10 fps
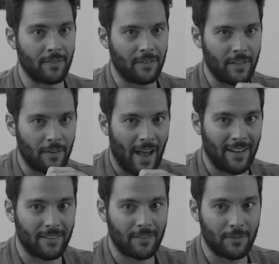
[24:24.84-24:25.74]

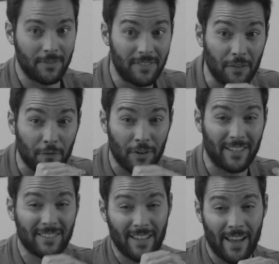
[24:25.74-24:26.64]
to different
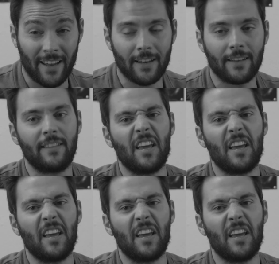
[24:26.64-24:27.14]
extent,